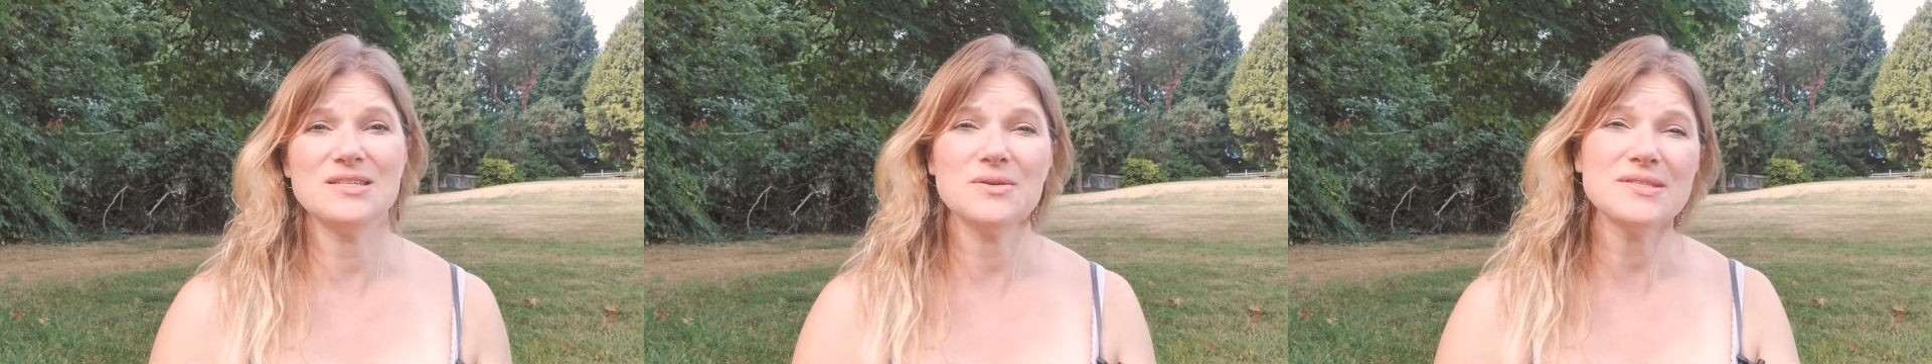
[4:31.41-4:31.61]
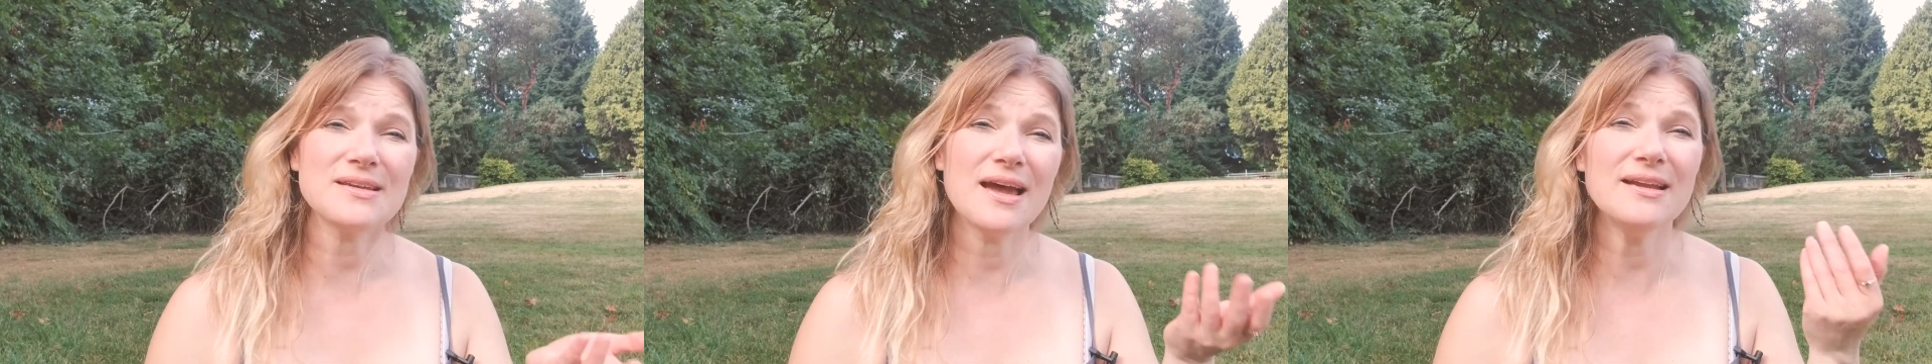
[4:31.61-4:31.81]

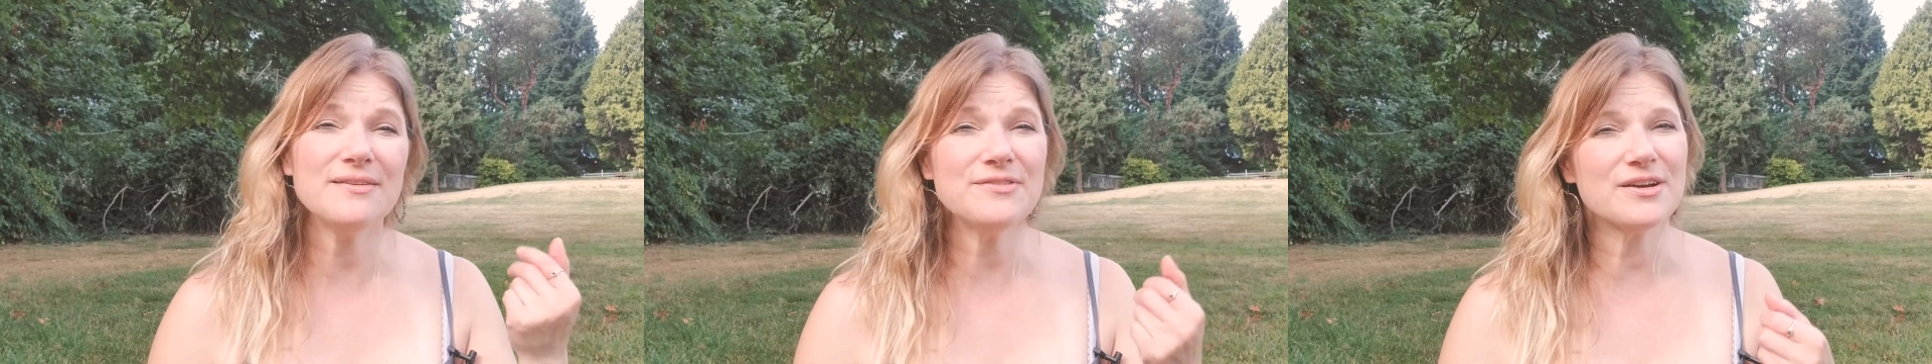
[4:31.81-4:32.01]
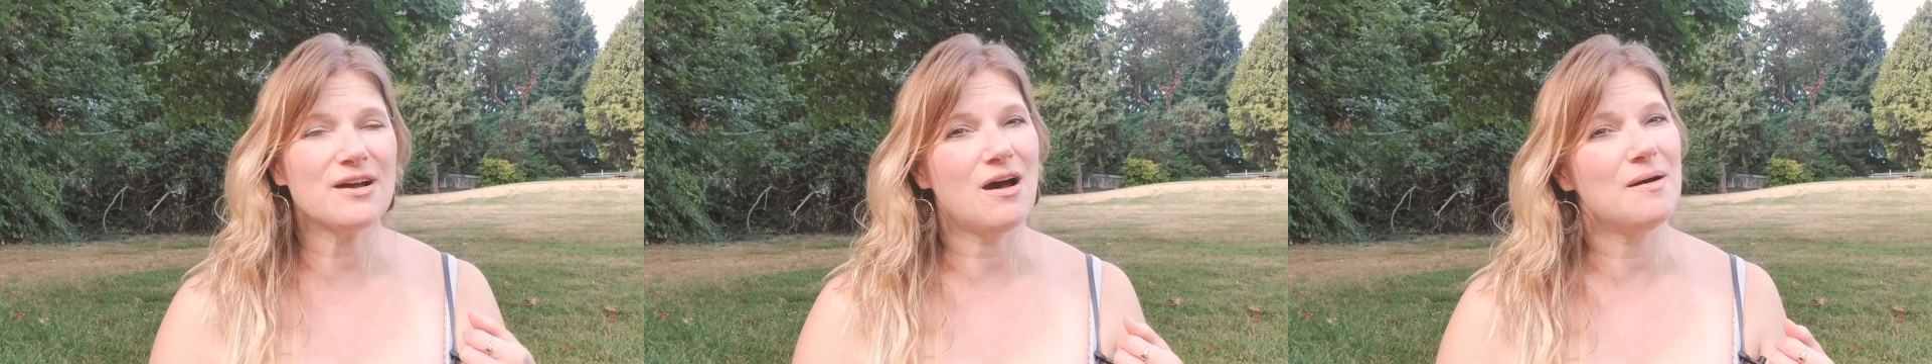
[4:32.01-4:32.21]
So it's kind
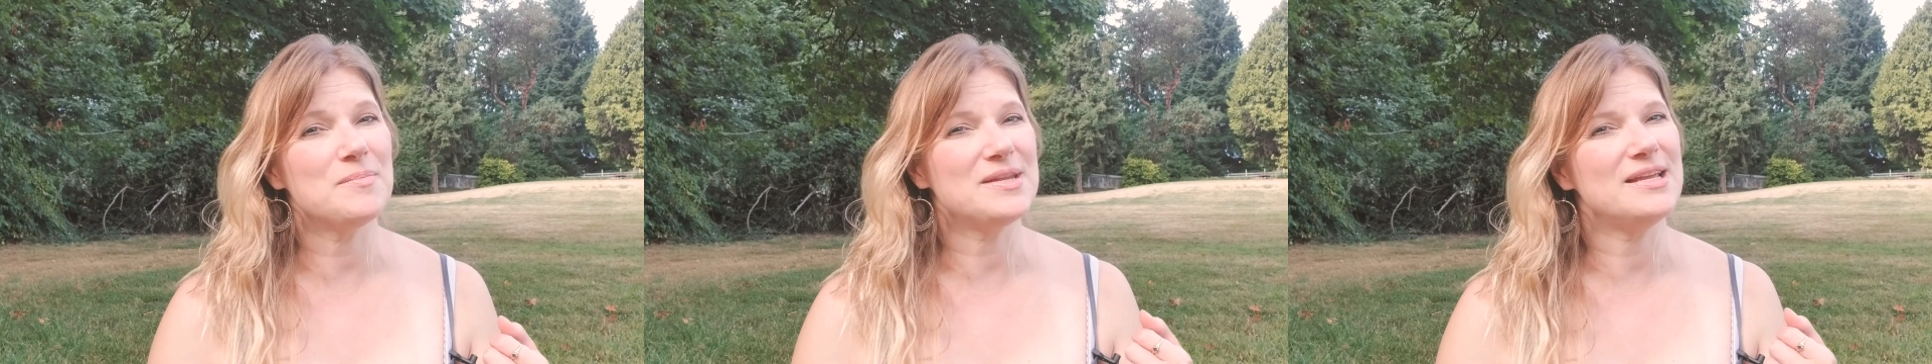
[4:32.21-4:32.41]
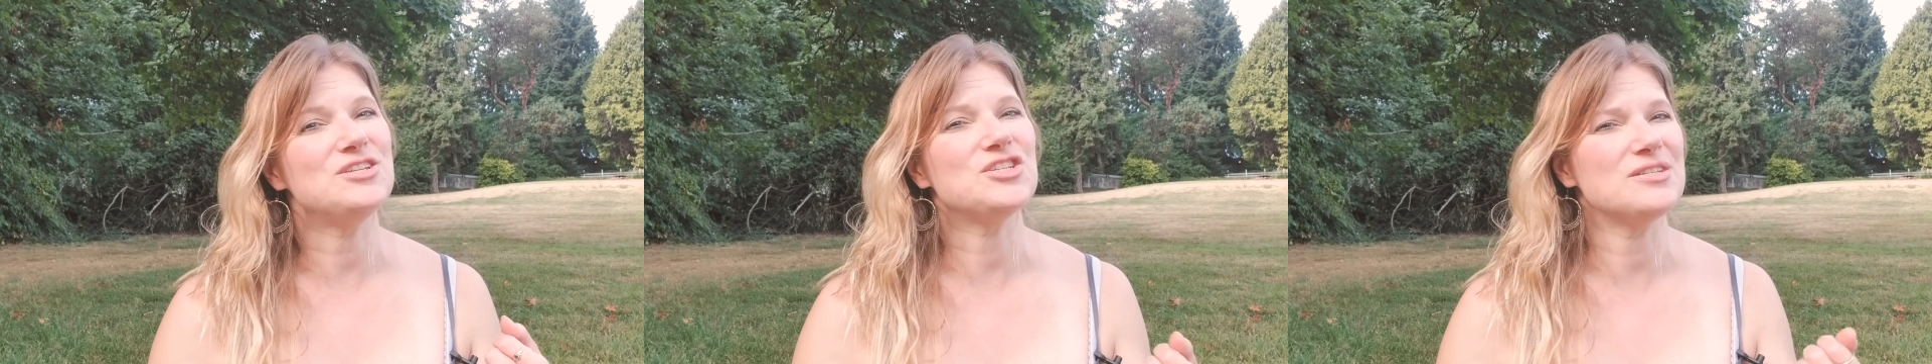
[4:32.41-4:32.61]
of a
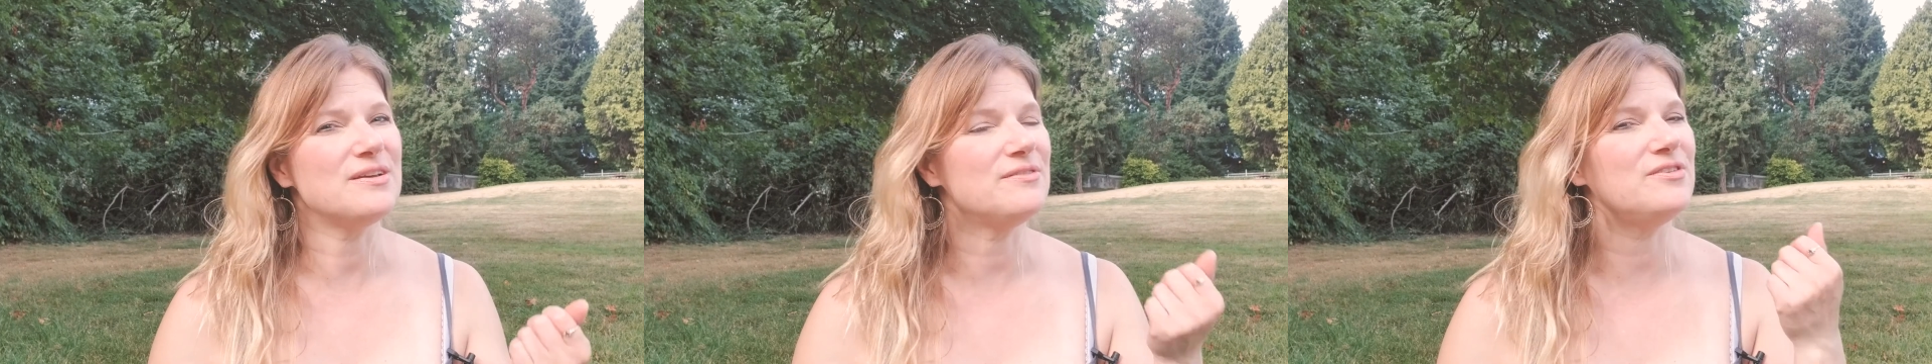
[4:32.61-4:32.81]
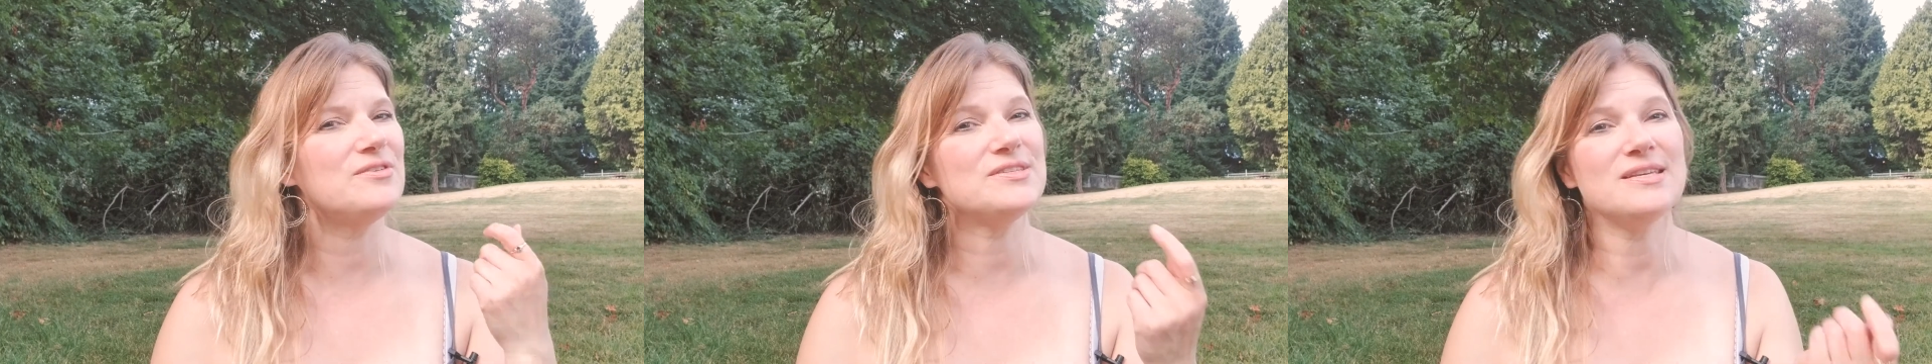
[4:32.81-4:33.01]
combination
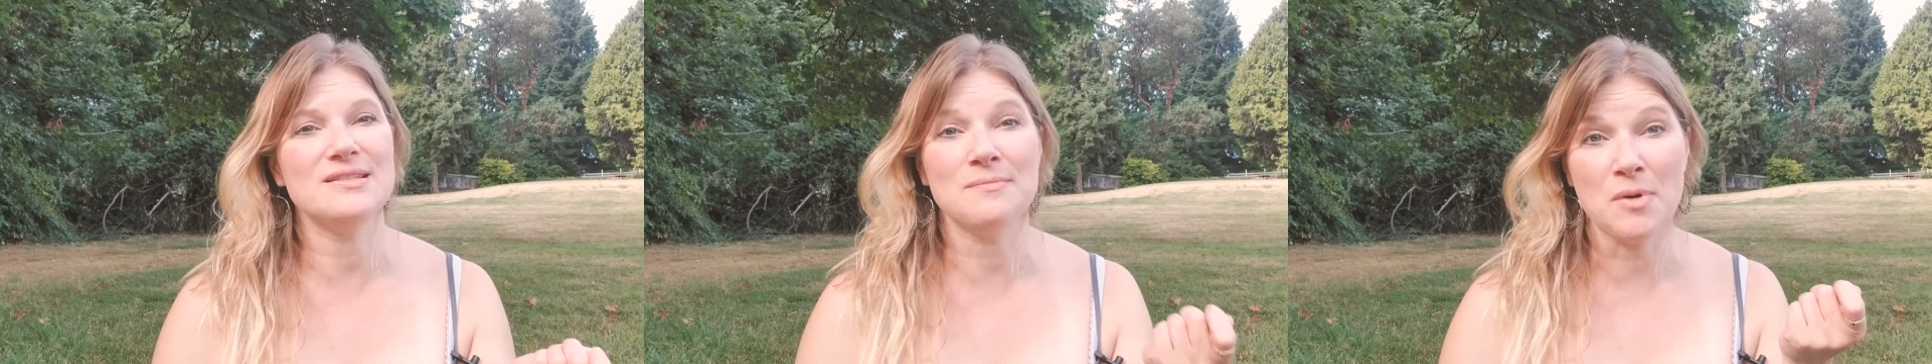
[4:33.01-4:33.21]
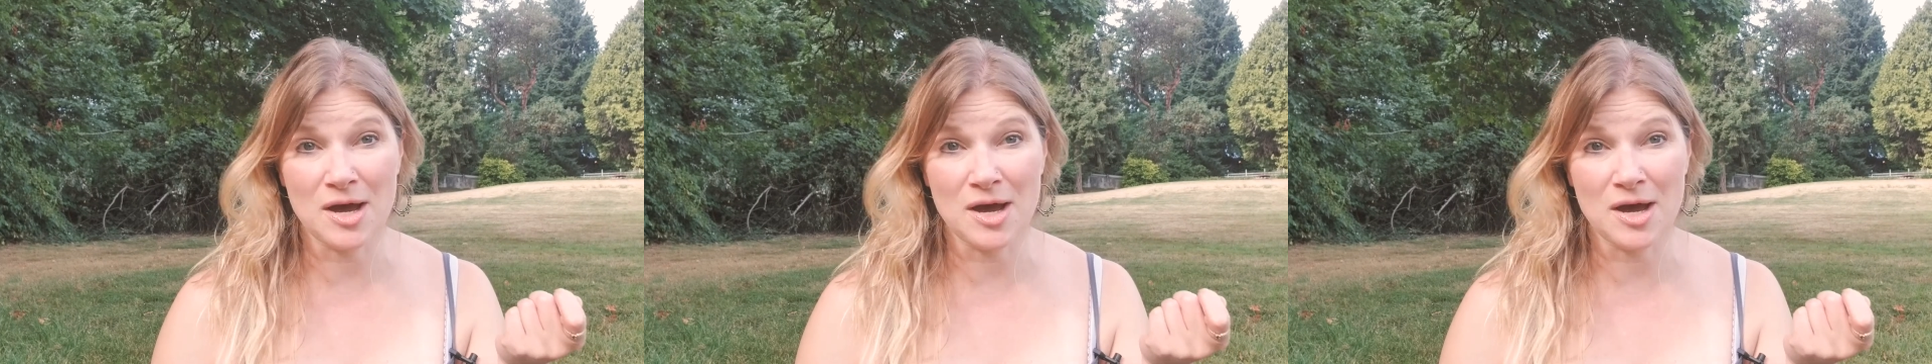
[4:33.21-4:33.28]
of using the